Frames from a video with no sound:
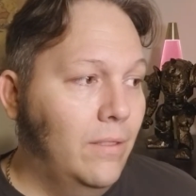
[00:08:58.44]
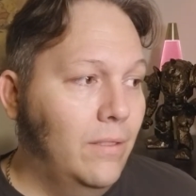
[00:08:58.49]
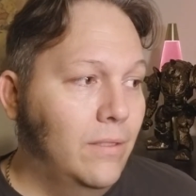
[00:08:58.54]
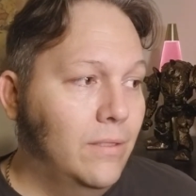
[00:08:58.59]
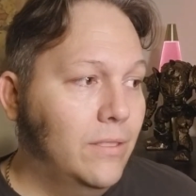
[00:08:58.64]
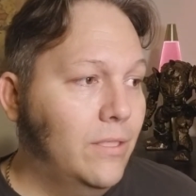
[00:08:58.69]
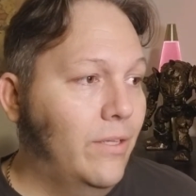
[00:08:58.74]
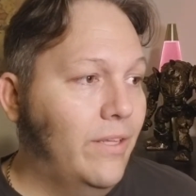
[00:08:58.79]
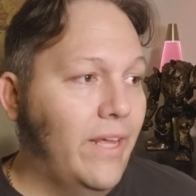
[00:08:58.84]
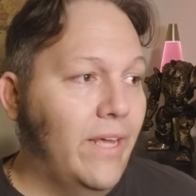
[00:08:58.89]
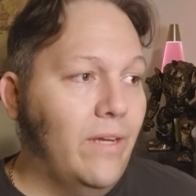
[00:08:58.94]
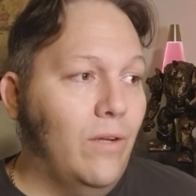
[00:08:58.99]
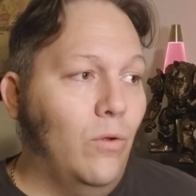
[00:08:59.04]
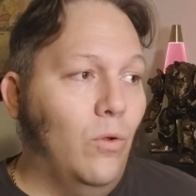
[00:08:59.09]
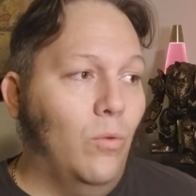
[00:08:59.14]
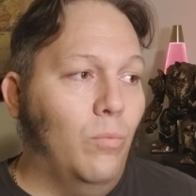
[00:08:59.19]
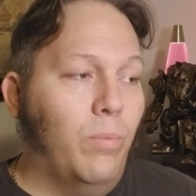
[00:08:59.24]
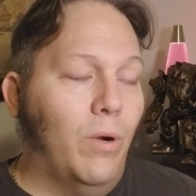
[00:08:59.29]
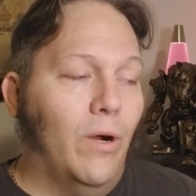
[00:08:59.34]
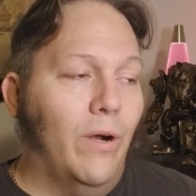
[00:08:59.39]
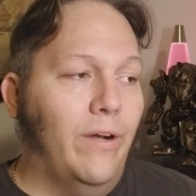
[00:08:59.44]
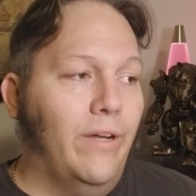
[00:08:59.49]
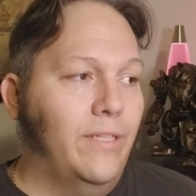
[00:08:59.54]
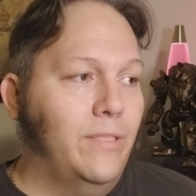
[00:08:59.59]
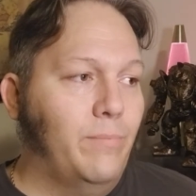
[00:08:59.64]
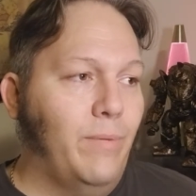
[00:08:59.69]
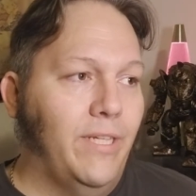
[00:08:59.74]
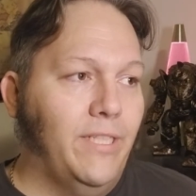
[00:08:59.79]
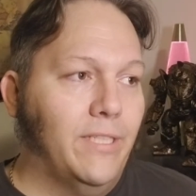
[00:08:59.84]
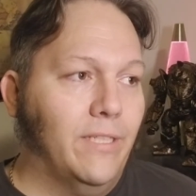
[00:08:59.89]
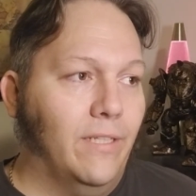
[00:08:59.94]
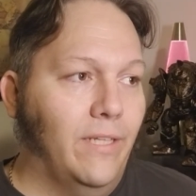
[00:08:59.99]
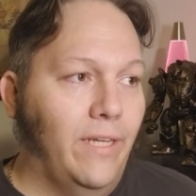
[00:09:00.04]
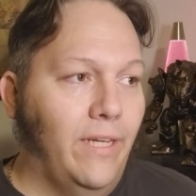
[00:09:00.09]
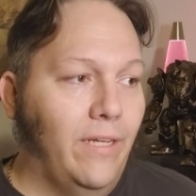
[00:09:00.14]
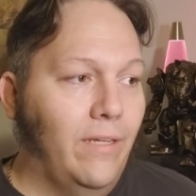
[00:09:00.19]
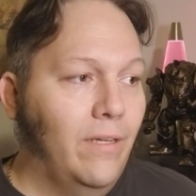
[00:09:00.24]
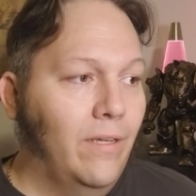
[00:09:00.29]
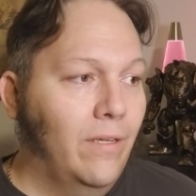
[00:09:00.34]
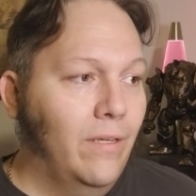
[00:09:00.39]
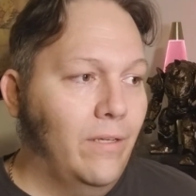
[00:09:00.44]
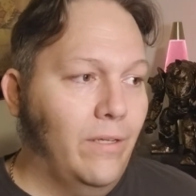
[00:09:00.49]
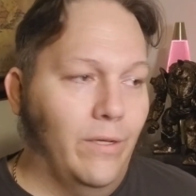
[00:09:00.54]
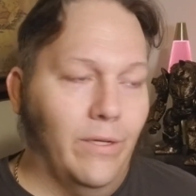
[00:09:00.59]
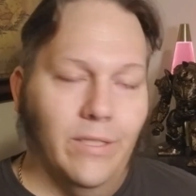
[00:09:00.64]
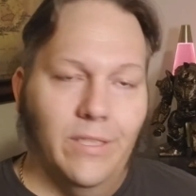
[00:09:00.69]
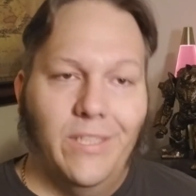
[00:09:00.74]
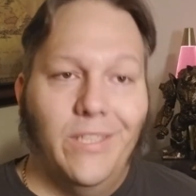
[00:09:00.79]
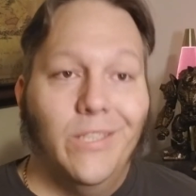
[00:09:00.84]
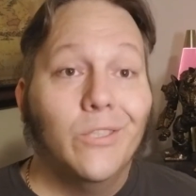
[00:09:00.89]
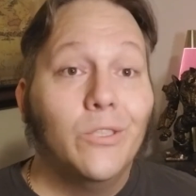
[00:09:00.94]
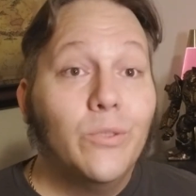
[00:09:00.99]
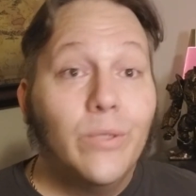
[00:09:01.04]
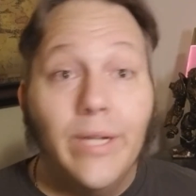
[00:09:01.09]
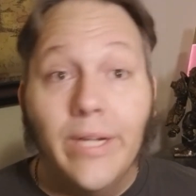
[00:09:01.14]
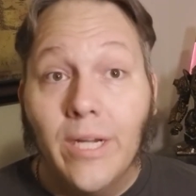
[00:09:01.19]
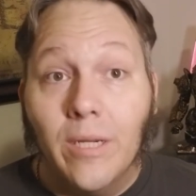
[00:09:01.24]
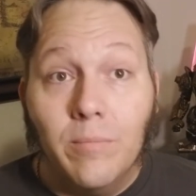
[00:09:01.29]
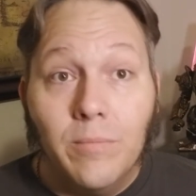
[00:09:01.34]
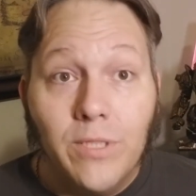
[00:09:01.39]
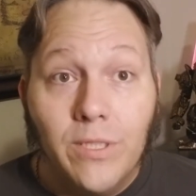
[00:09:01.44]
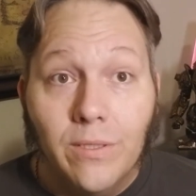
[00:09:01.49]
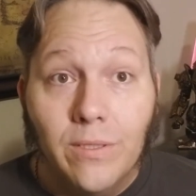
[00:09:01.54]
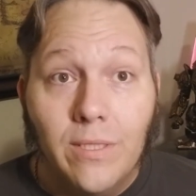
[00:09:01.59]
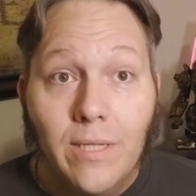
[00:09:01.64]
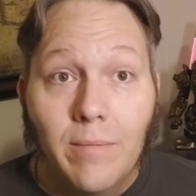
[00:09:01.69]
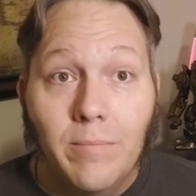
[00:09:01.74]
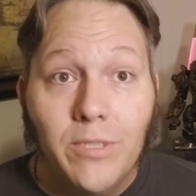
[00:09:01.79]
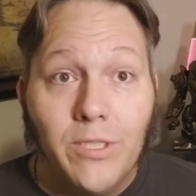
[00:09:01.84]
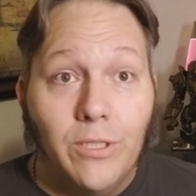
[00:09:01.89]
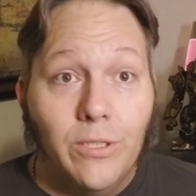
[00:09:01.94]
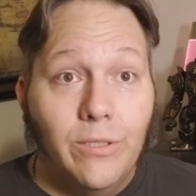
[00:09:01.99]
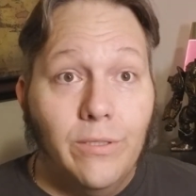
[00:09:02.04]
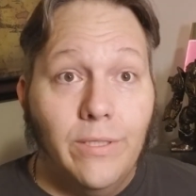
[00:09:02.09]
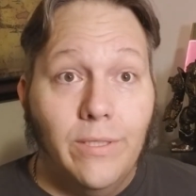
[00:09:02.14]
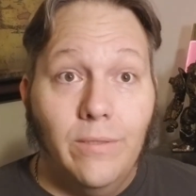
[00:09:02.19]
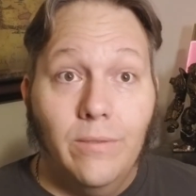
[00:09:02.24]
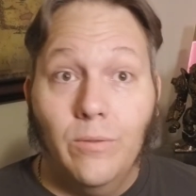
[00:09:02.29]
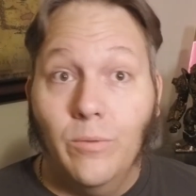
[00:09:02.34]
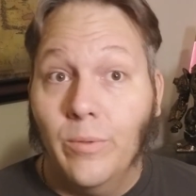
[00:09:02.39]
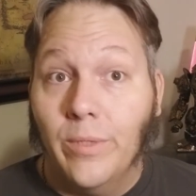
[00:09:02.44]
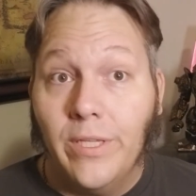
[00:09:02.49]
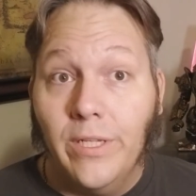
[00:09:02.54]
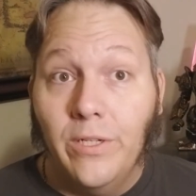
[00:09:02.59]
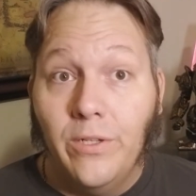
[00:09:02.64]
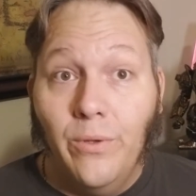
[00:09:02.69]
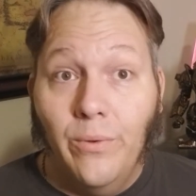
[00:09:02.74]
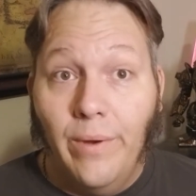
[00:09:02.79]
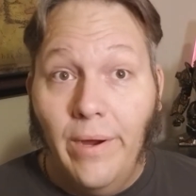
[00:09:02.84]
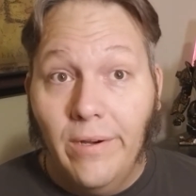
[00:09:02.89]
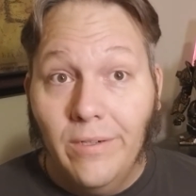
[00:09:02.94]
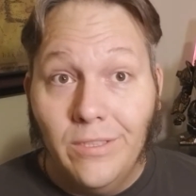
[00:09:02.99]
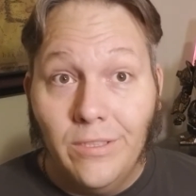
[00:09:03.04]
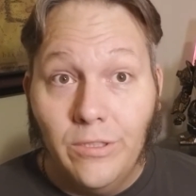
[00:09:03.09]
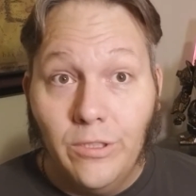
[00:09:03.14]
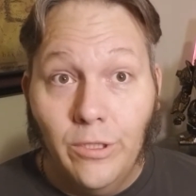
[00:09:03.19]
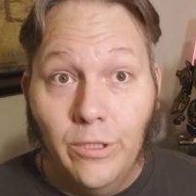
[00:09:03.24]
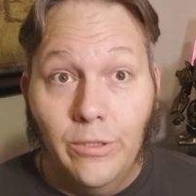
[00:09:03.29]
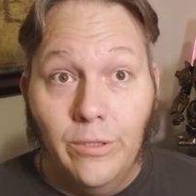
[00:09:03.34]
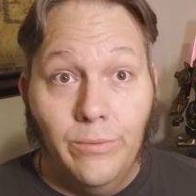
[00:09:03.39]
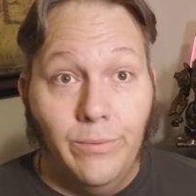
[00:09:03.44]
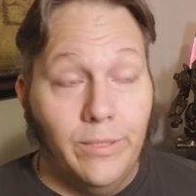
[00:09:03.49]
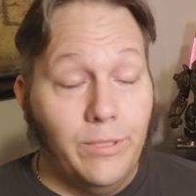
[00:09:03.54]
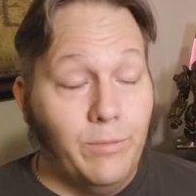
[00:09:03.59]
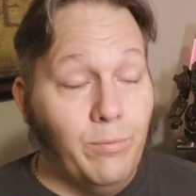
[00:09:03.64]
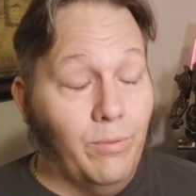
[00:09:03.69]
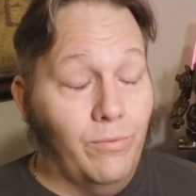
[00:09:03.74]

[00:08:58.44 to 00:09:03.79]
So that whole part is basically you can still drink up until the time of surgery or within 2 hours of surgery, which